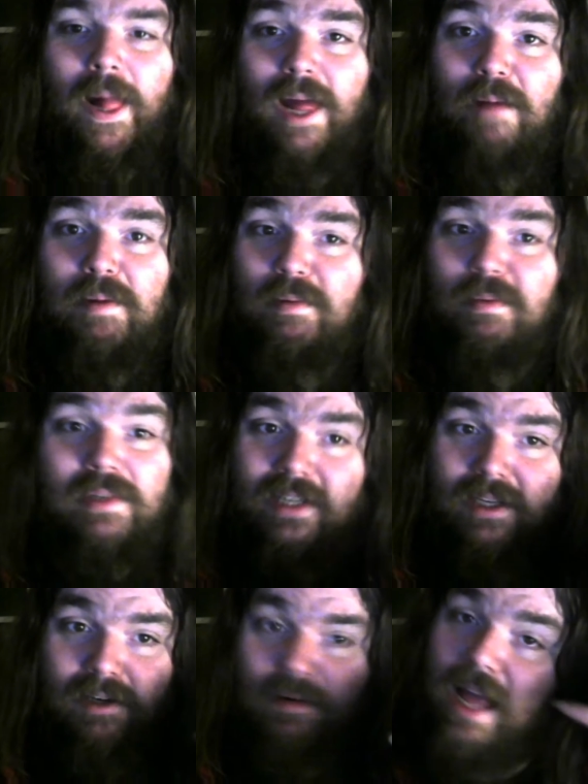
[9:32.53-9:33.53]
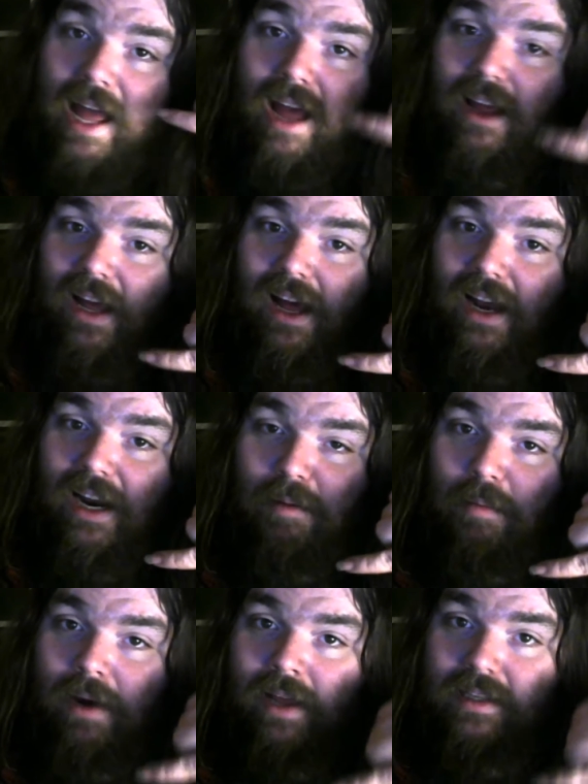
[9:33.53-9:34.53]
And people would sit there like, yeah, I'd like to
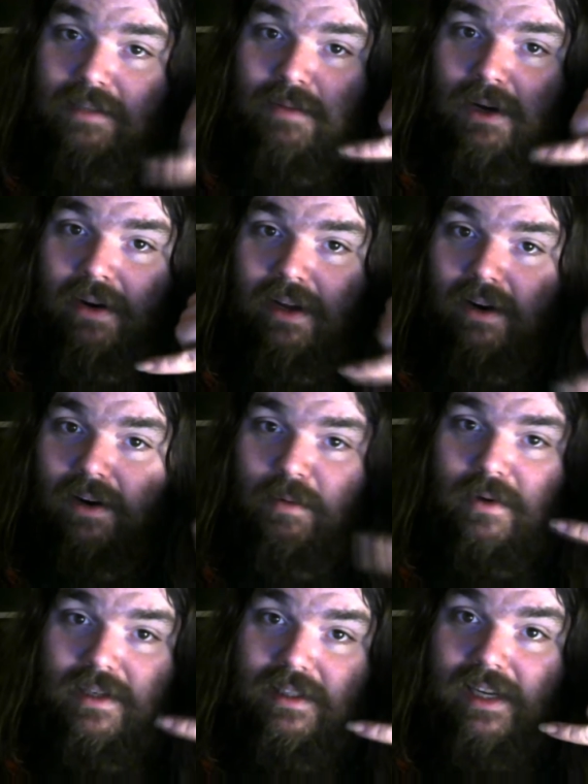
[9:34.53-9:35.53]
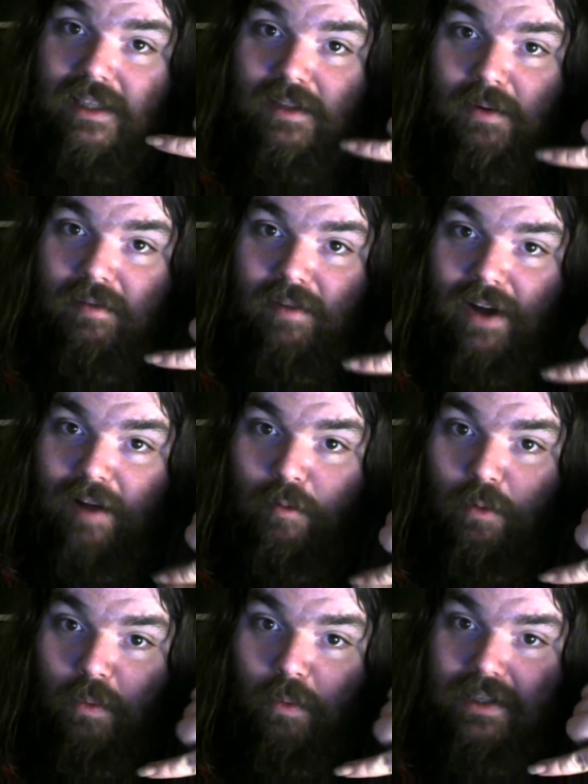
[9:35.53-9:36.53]
buy this, and my credit card number is
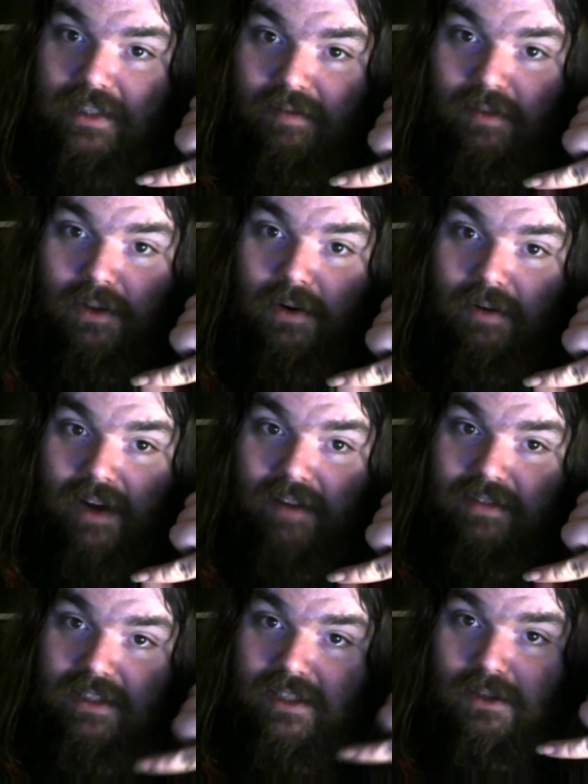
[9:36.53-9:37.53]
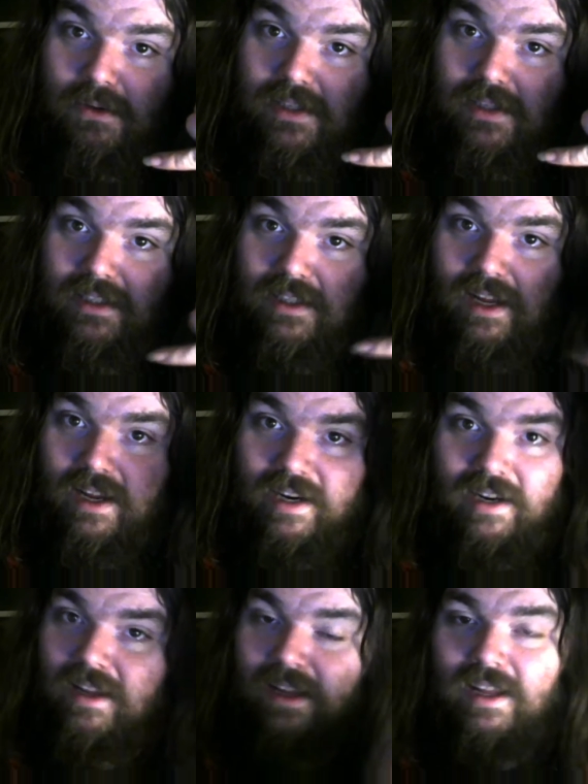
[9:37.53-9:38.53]
6354173562 69.
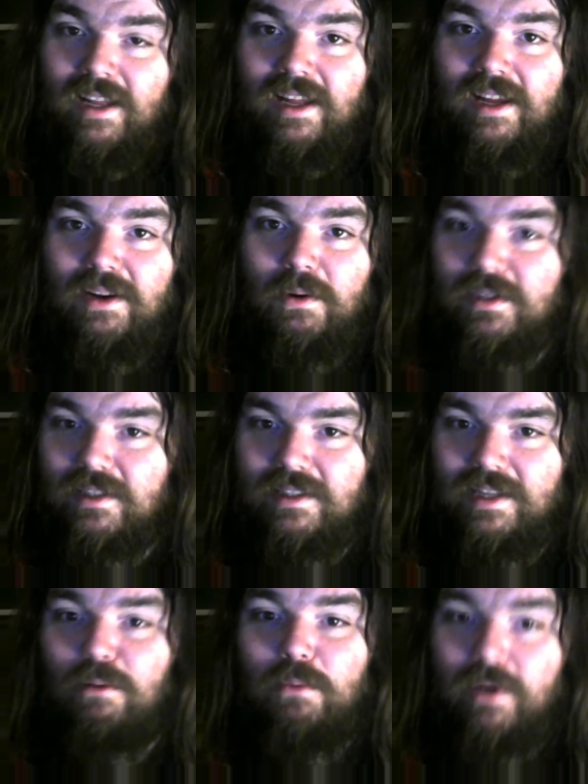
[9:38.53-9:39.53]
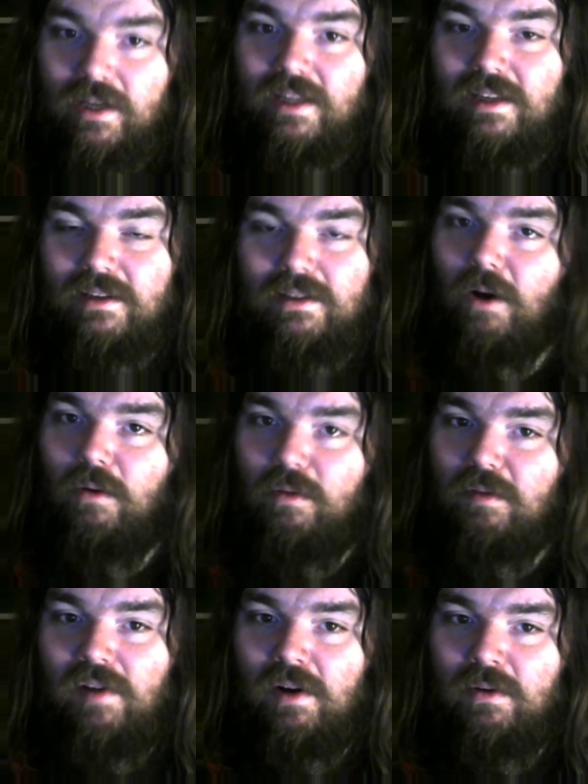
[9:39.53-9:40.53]
You know, it's just like, really? Over the
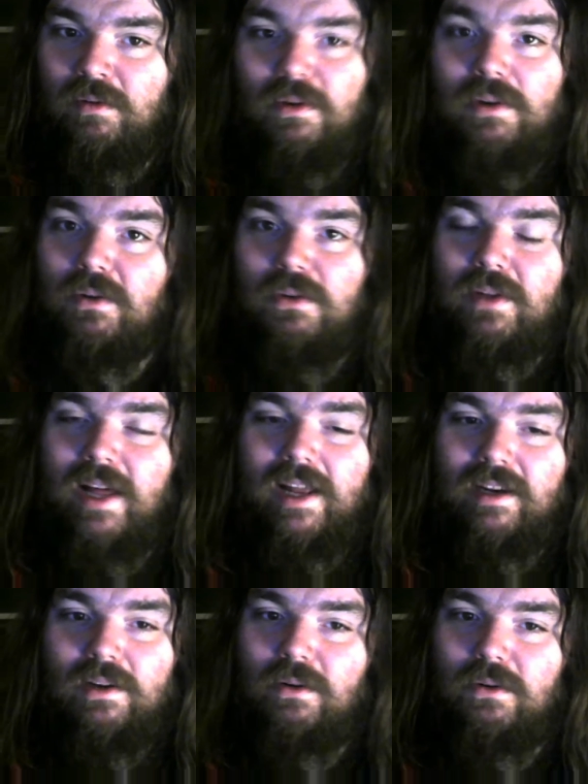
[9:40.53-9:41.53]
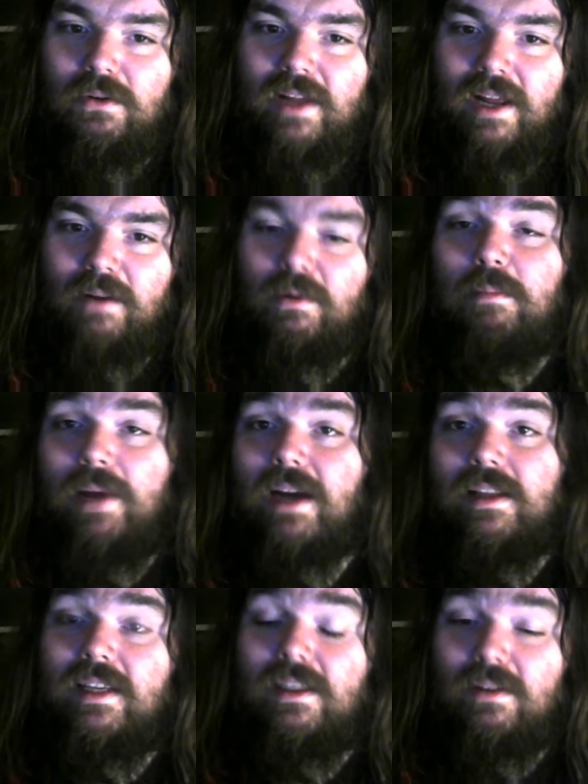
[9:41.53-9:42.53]
phone? You don't do that. You don't do that. Well, back
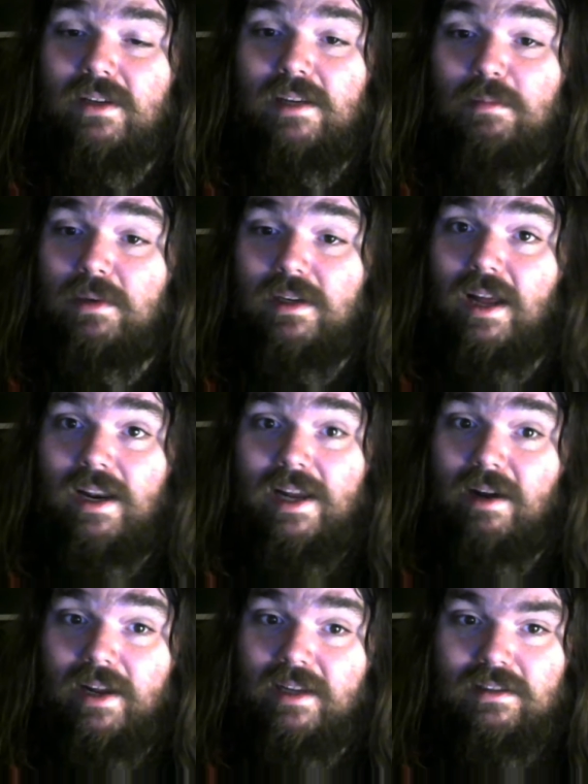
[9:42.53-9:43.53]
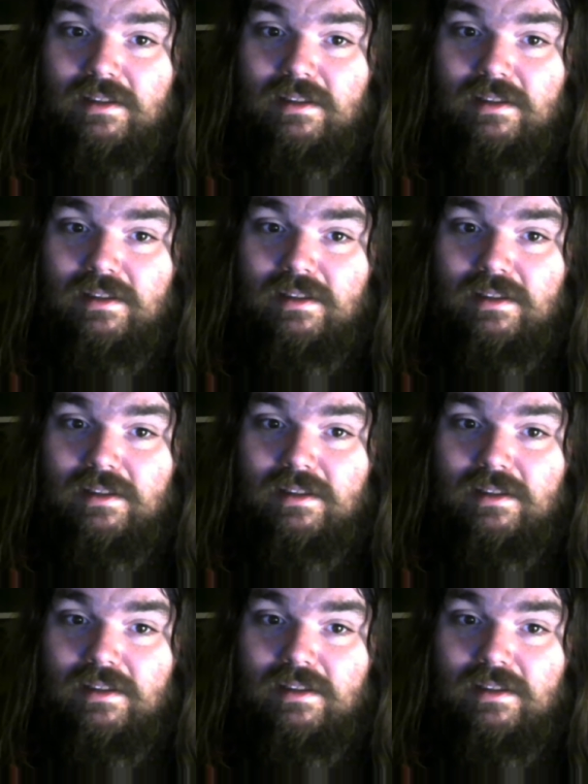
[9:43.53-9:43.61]
then you did, but not nowadays.